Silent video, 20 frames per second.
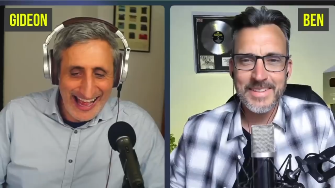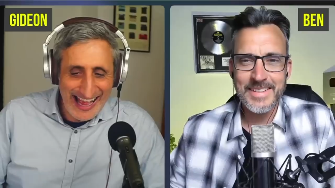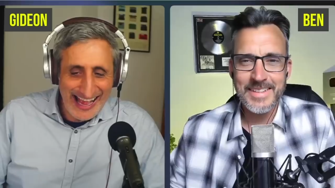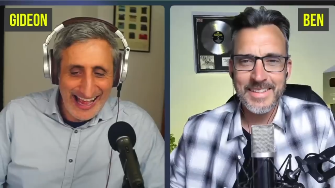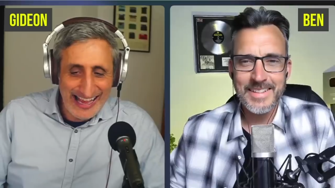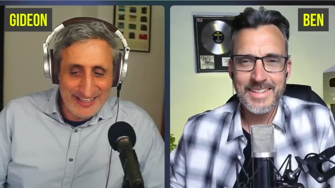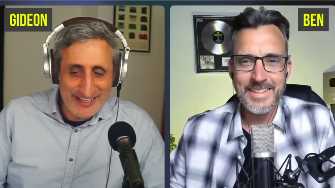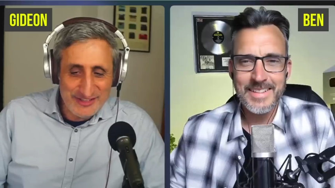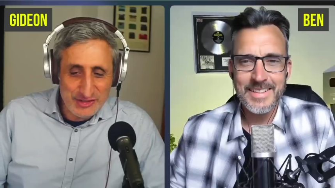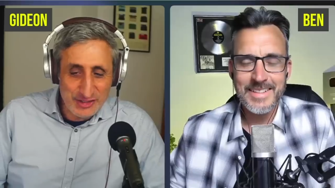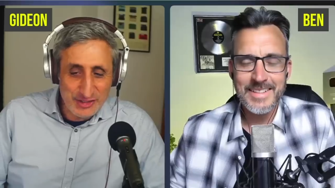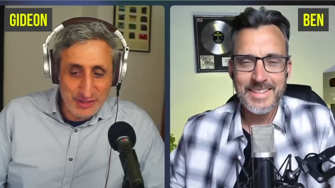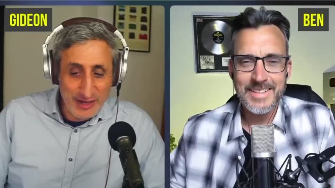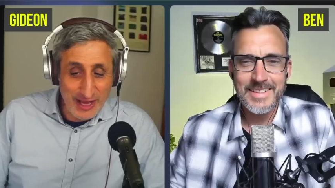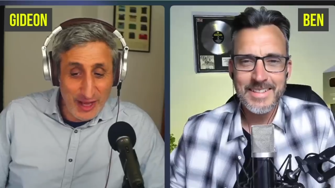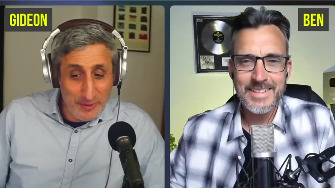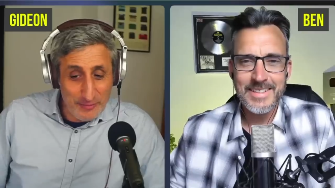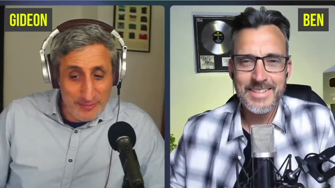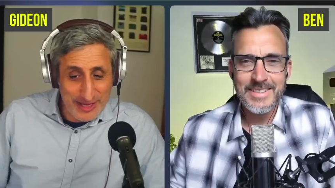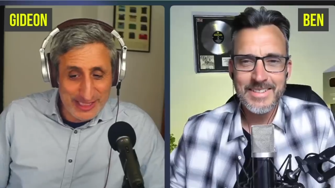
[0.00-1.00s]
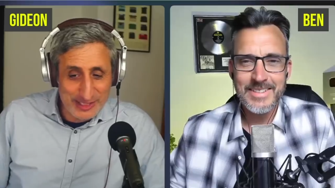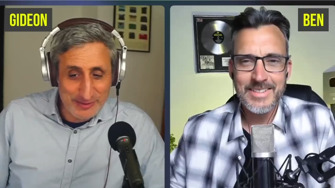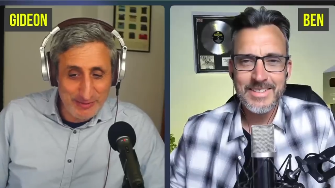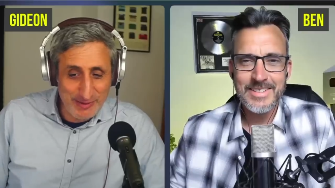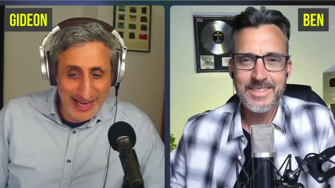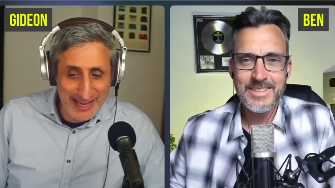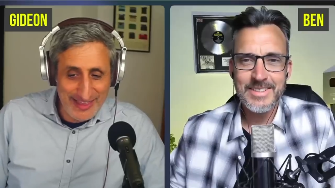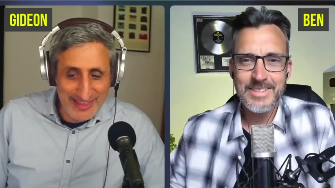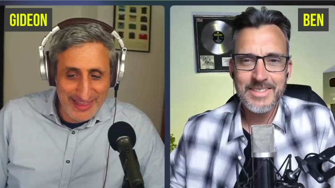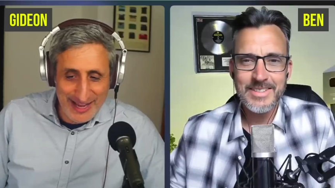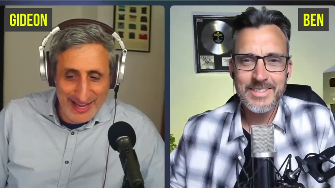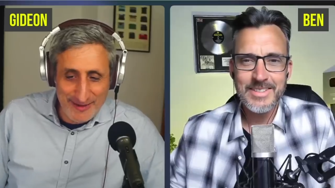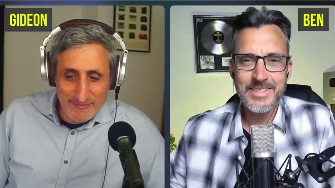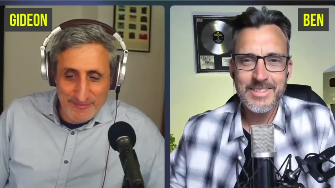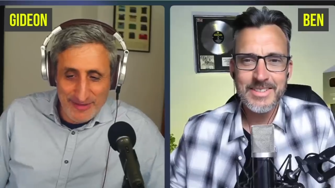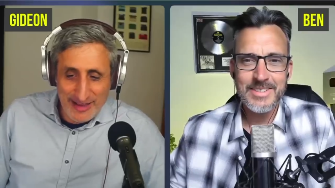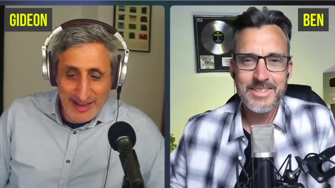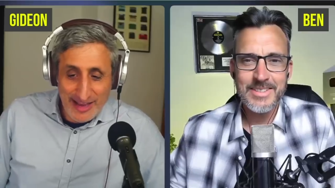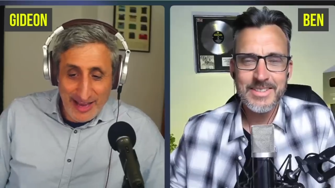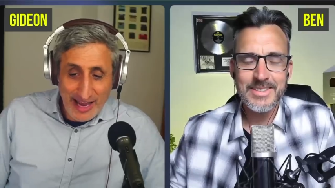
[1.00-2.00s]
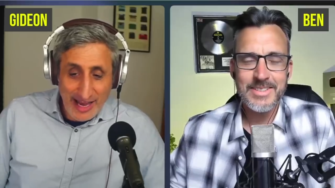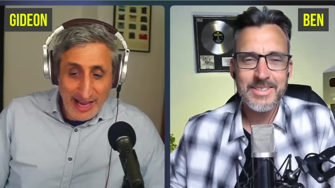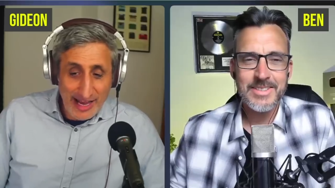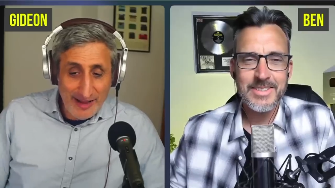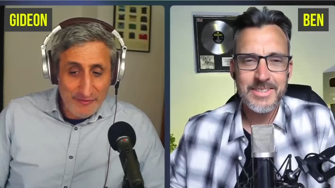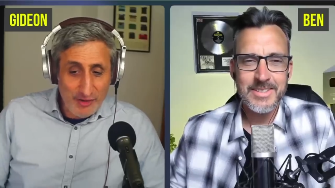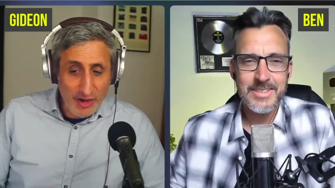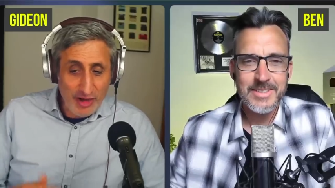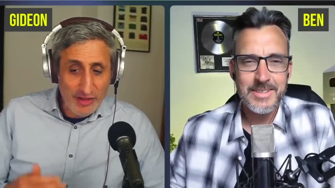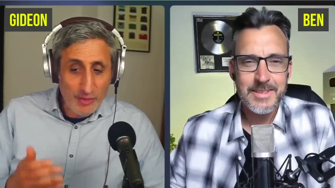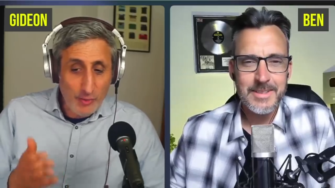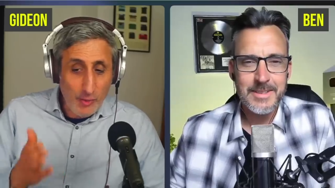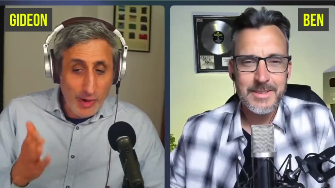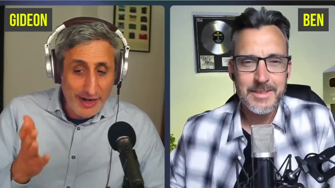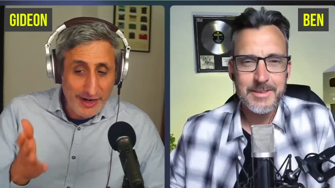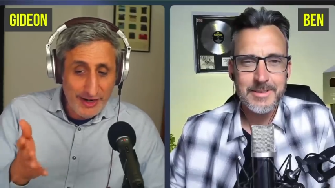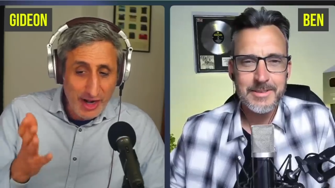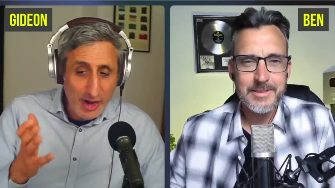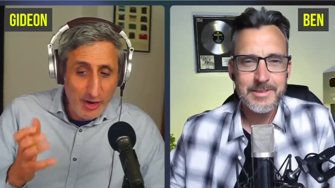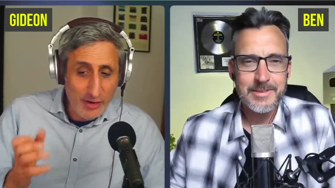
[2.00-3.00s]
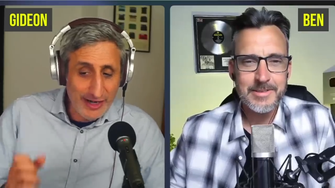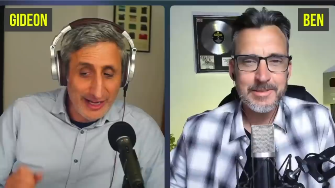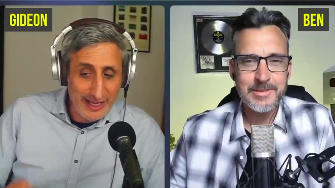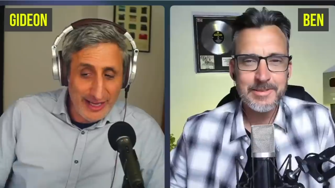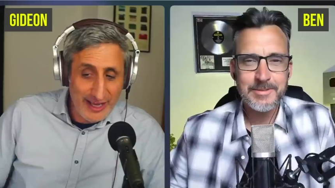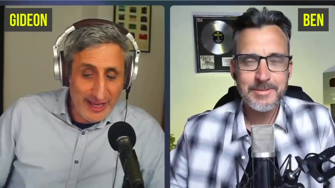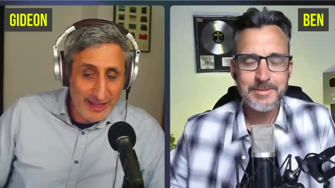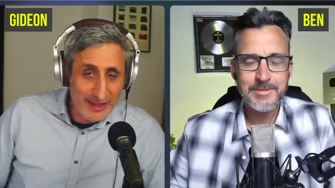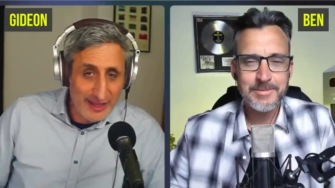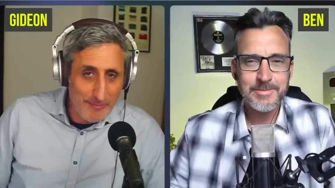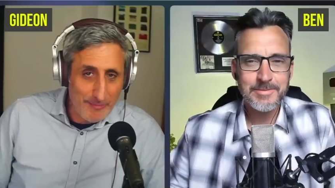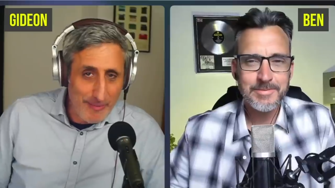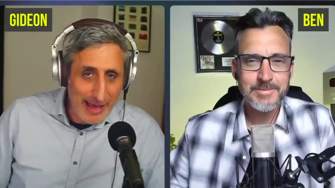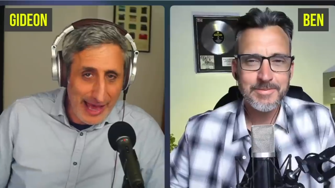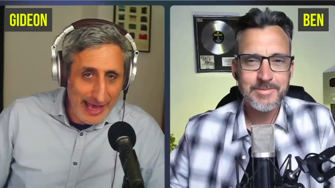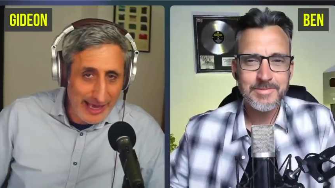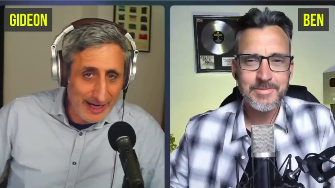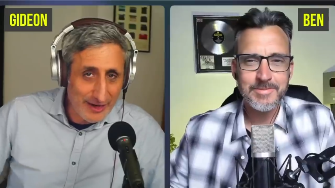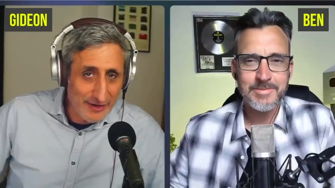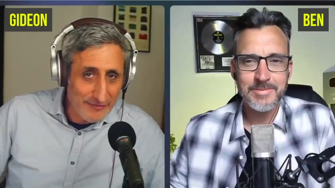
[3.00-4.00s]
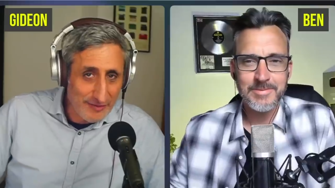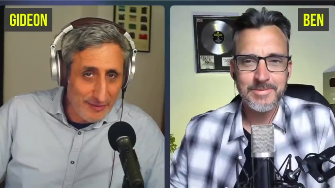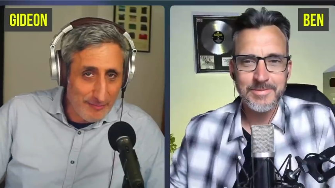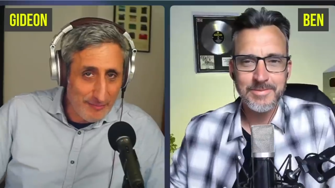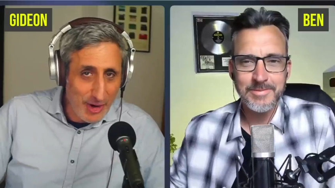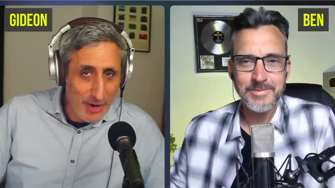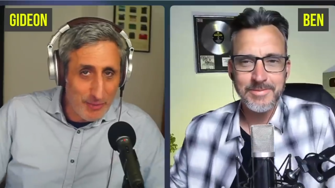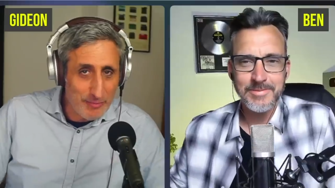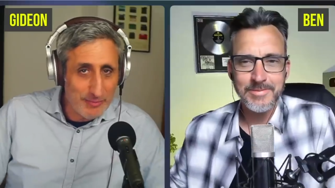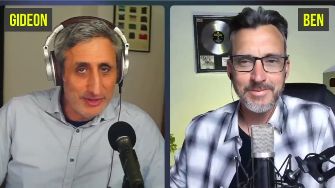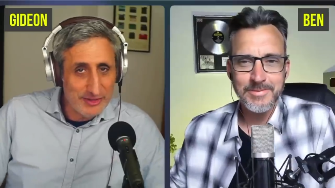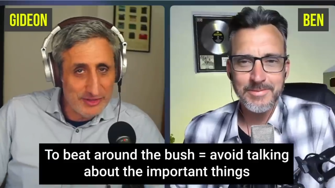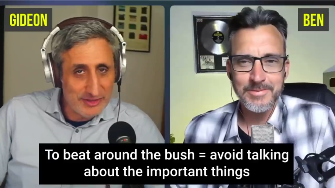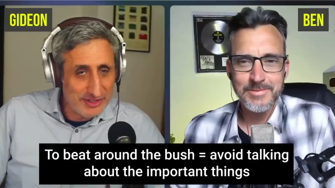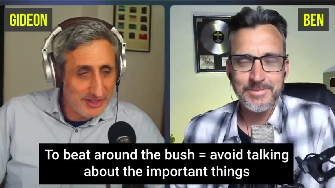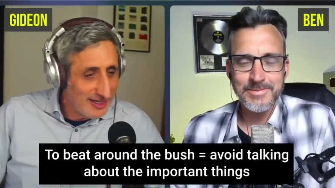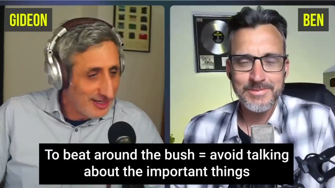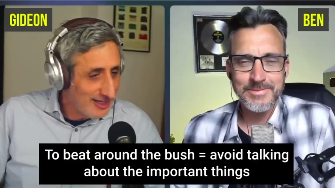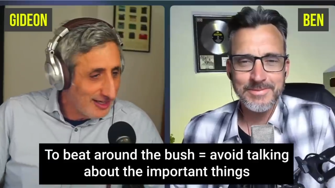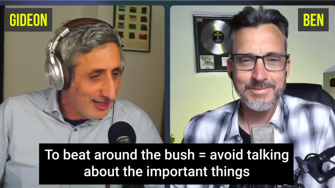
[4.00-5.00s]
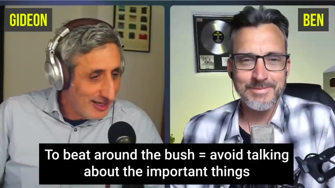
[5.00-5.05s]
Speaker 1: And to help me explain them, I've got the one and only, the man of the moment.